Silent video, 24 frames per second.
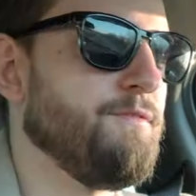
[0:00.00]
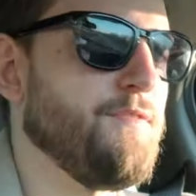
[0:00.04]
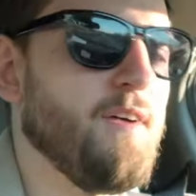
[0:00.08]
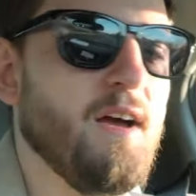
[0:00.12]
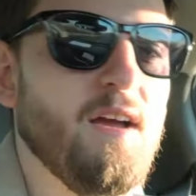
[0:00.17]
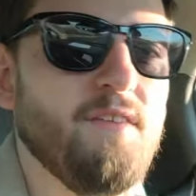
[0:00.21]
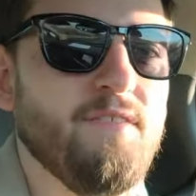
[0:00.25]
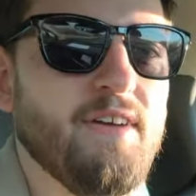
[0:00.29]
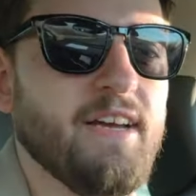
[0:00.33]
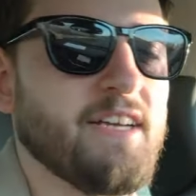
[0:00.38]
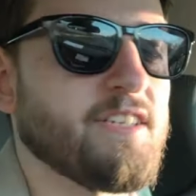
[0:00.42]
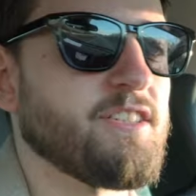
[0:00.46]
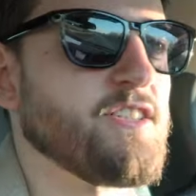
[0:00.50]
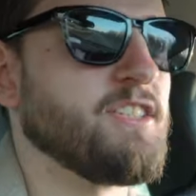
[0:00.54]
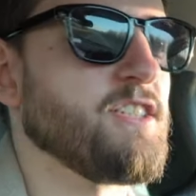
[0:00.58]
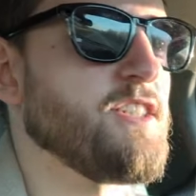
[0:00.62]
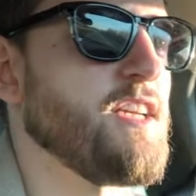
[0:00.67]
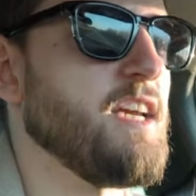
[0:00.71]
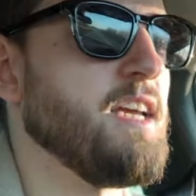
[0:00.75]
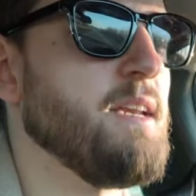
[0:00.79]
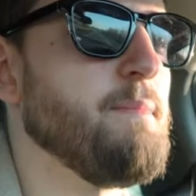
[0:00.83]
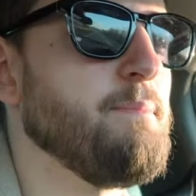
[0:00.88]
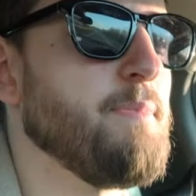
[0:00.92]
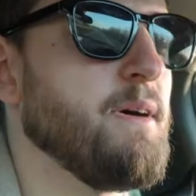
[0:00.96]
5
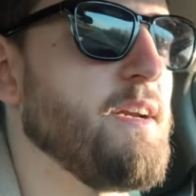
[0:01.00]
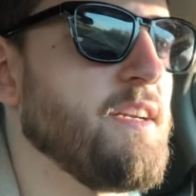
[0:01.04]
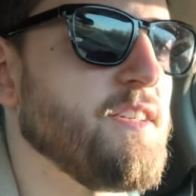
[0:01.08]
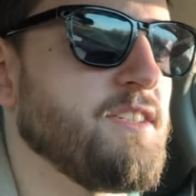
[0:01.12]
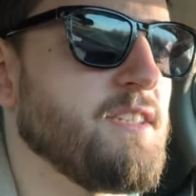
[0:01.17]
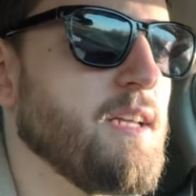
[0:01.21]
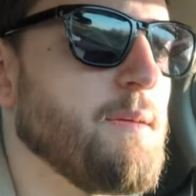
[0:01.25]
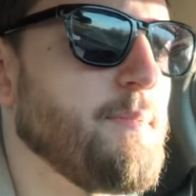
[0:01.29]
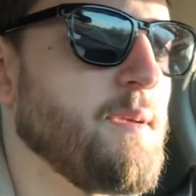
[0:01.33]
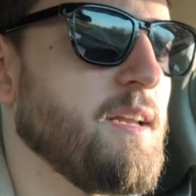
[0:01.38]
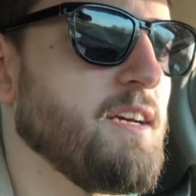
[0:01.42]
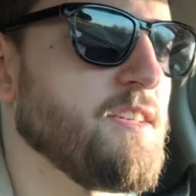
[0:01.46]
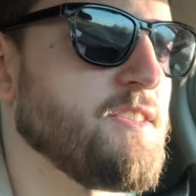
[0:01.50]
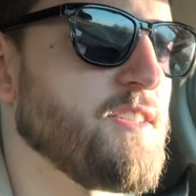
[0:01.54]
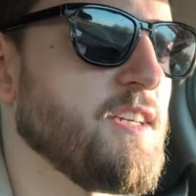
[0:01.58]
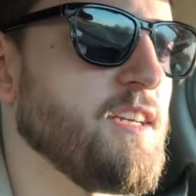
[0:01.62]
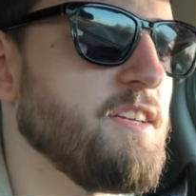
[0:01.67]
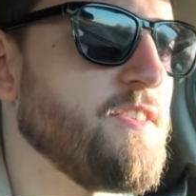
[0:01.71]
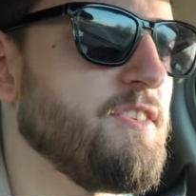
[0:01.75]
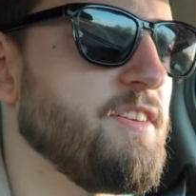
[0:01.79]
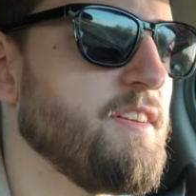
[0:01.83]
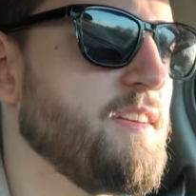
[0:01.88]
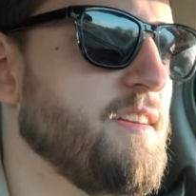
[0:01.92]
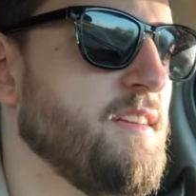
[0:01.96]
axis in body
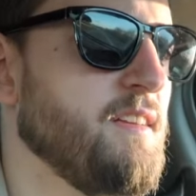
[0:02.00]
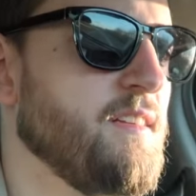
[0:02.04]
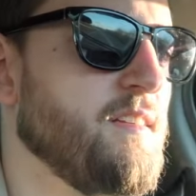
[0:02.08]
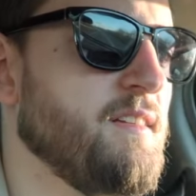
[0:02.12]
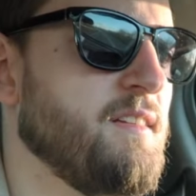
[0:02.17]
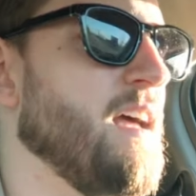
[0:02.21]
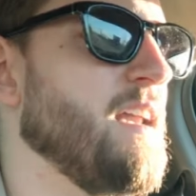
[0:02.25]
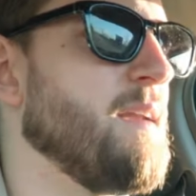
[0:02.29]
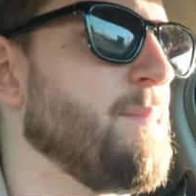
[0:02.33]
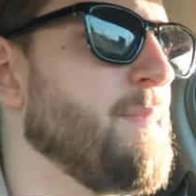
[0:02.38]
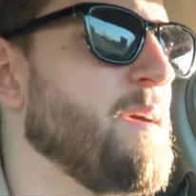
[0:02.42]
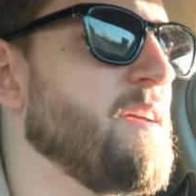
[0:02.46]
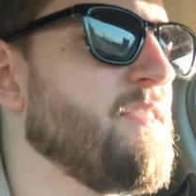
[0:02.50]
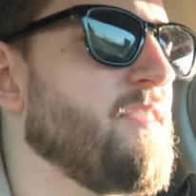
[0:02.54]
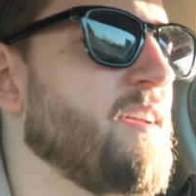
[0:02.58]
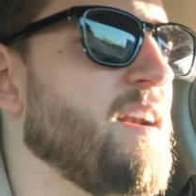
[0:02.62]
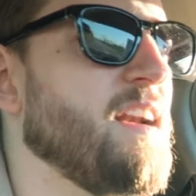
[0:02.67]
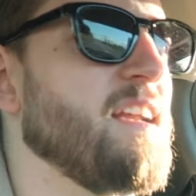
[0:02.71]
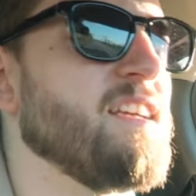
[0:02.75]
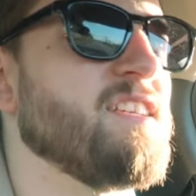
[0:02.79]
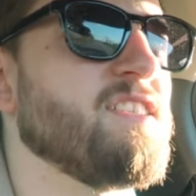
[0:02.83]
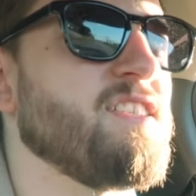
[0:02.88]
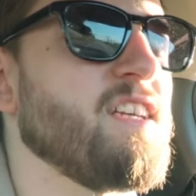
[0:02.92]
stabilization, and amazingly